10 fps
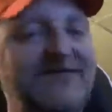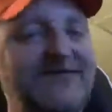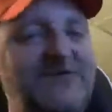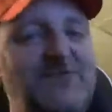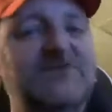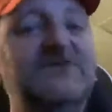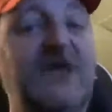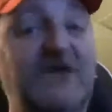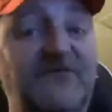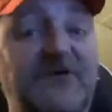it was
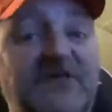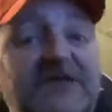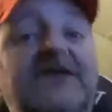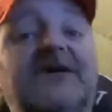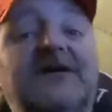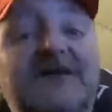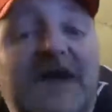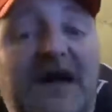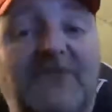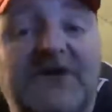definitely
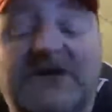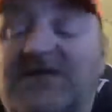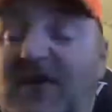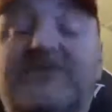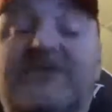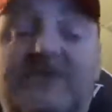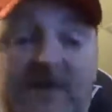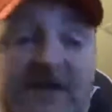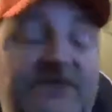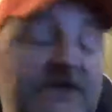not Monday. The wife's even laughing